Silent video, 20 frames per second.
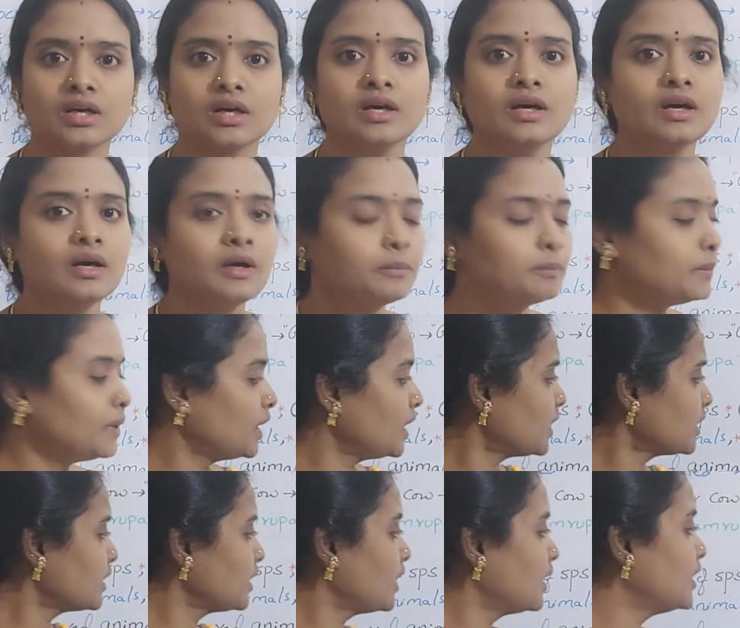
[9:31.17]
make
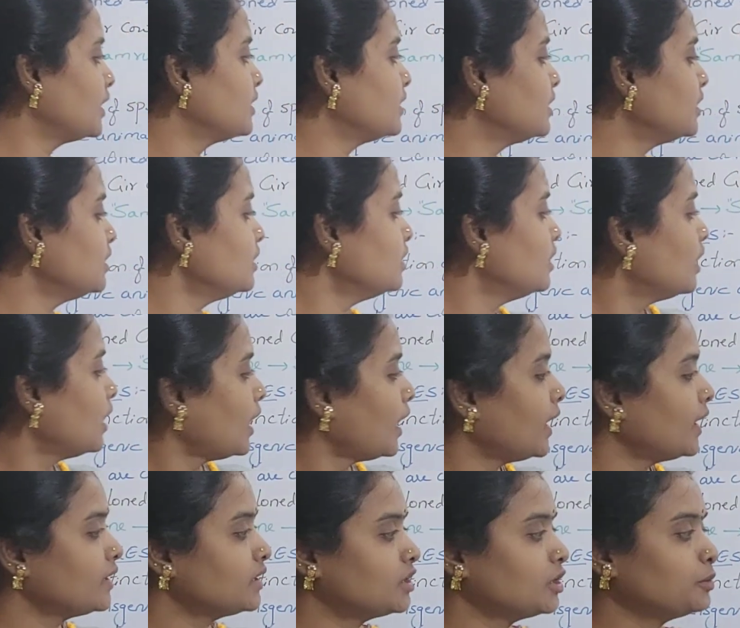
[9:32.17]
any
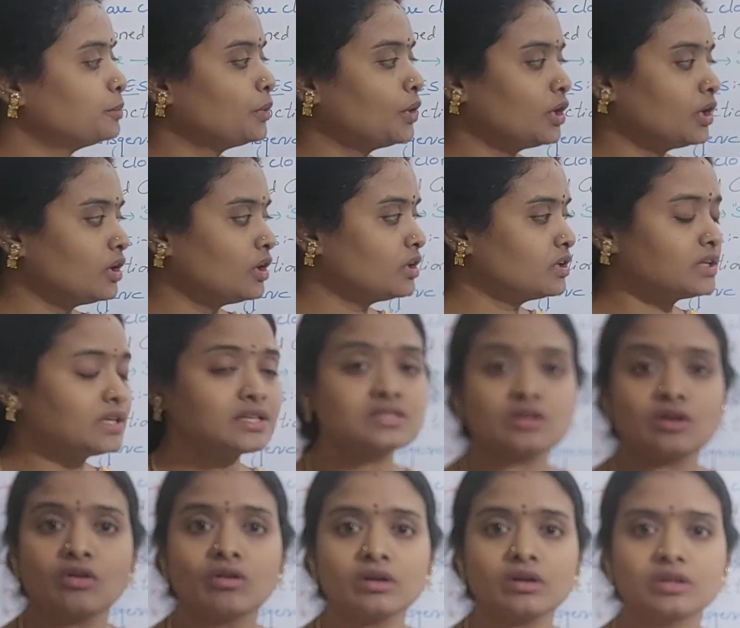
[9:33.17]
antibiotics
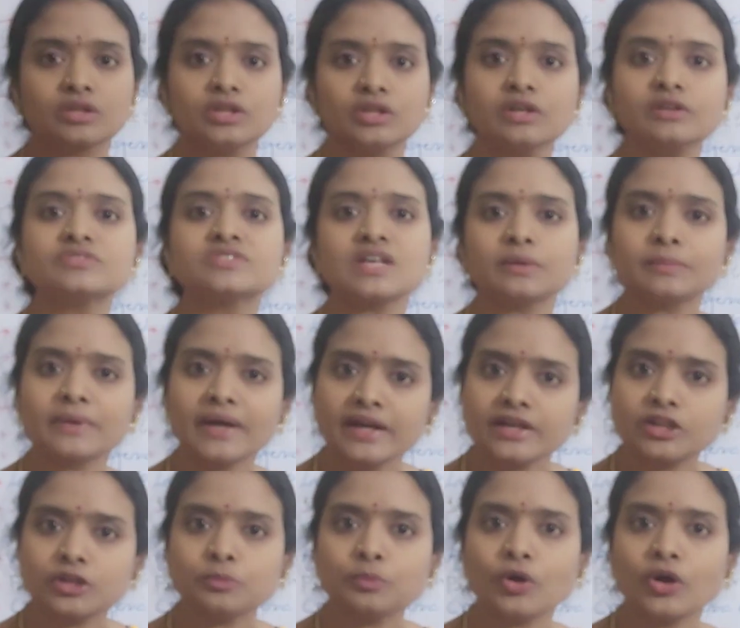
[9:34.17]
or give some
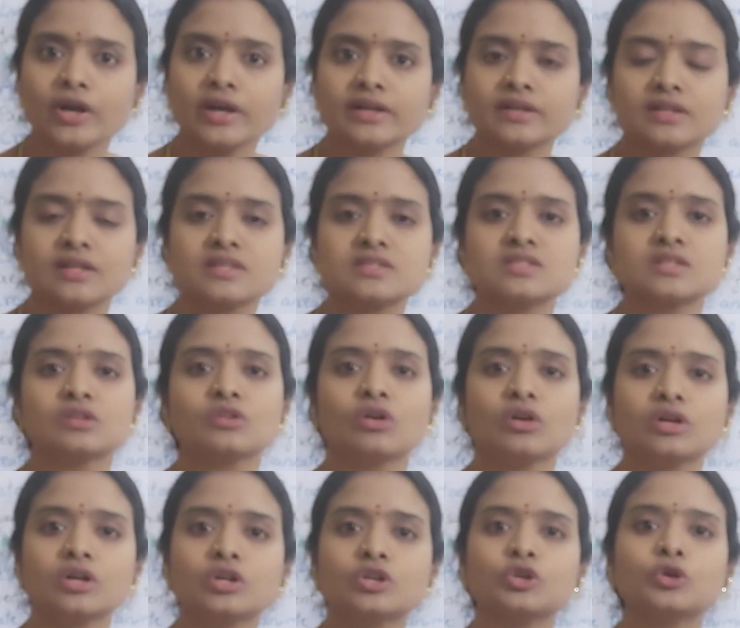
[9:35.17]
antibiotics in
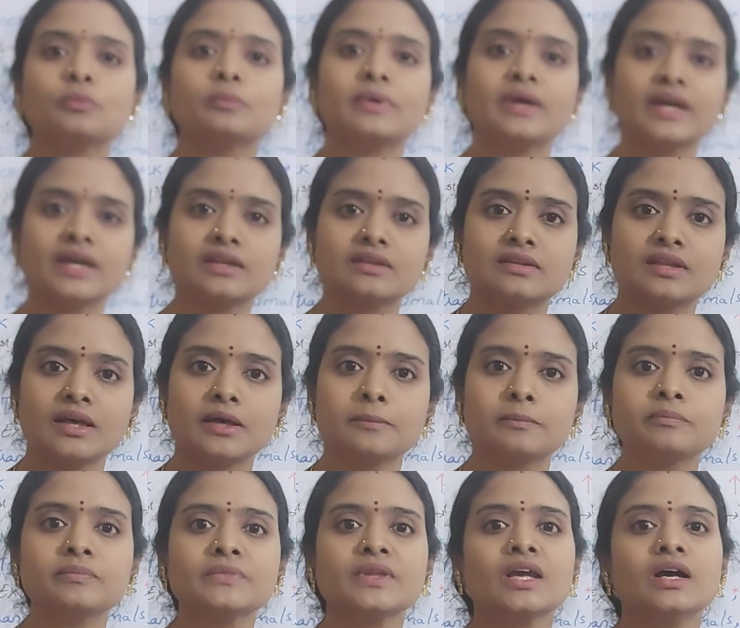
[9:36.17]
order to make
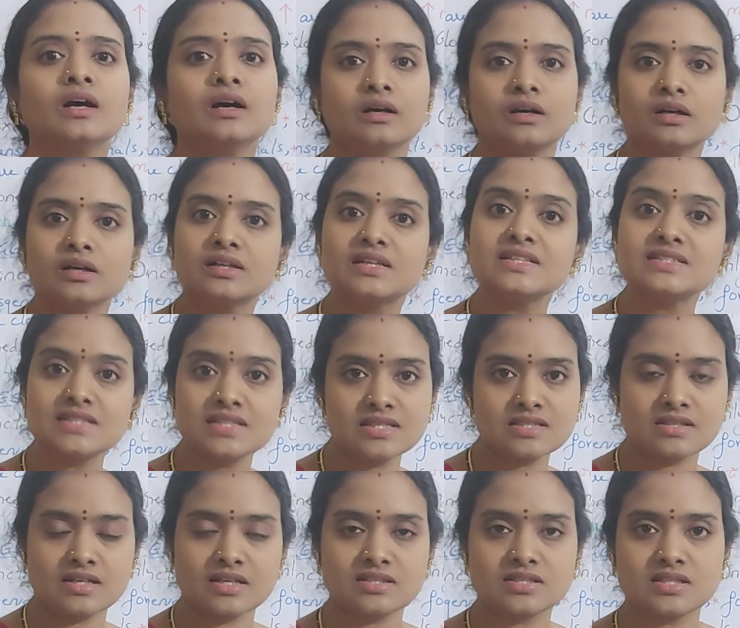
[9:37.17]
them disease
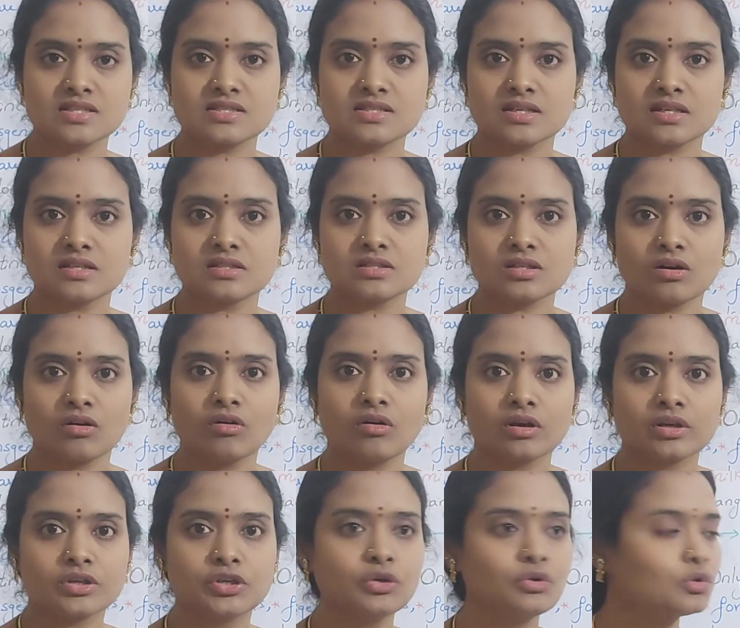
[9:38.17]
resistant, or
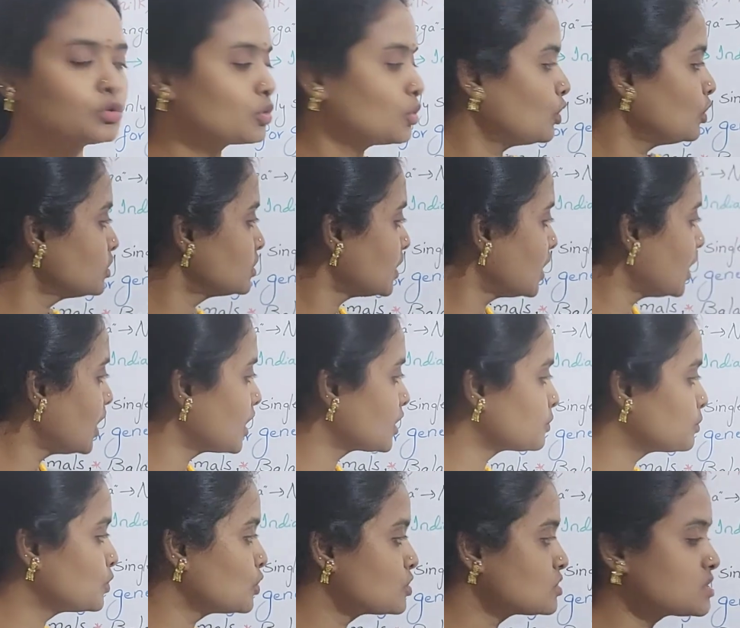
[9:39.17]
give growth
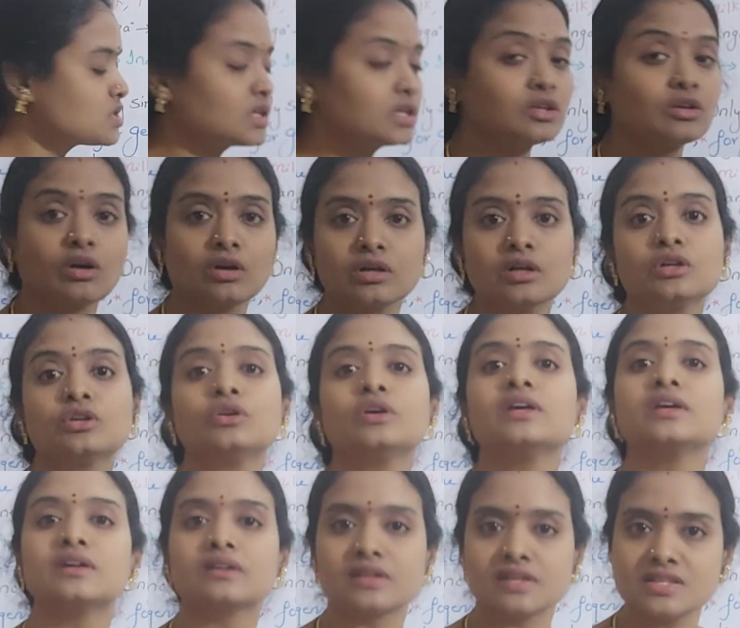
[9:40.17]
hormones in order to
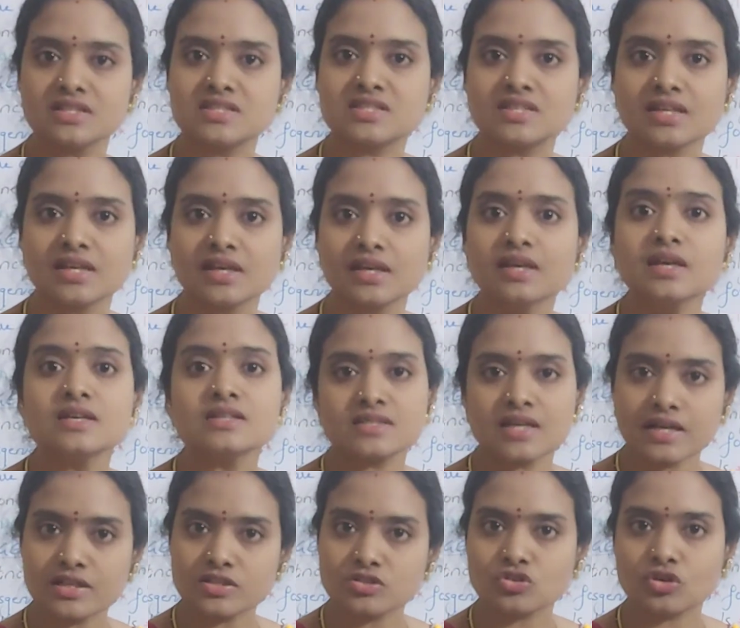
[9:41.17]
increase the
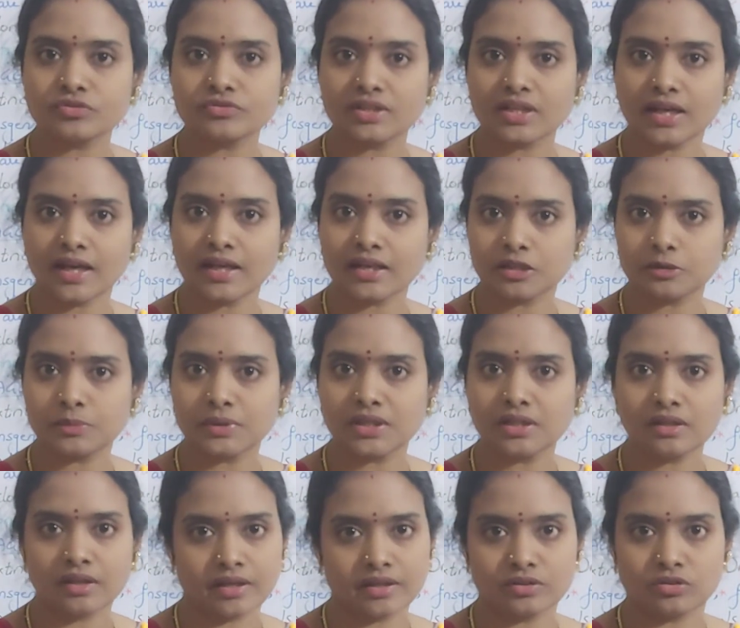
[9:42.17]
size of the animal
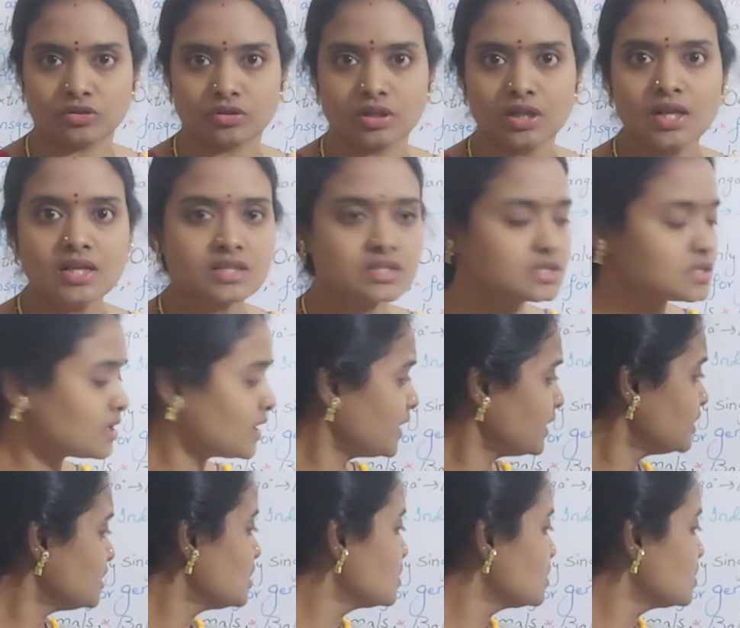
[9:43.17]
and all, right?